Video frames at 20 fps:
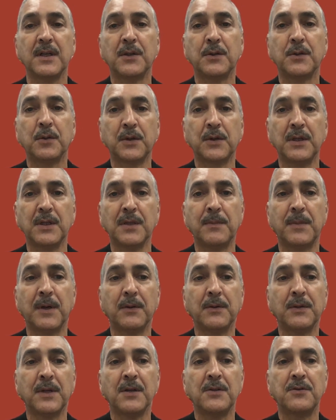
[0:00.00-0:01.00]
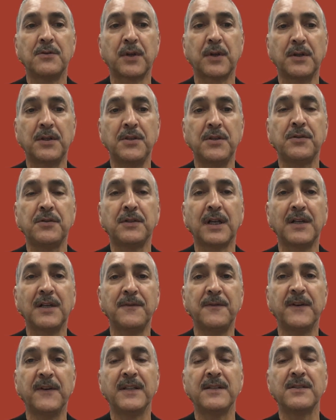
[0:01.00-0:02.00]
talking about traditional
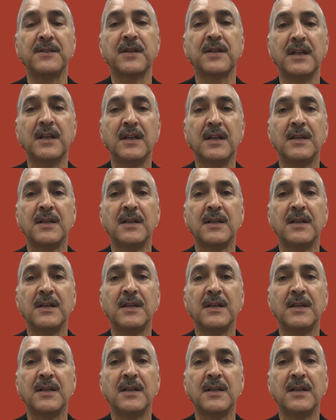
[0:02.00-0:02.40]
events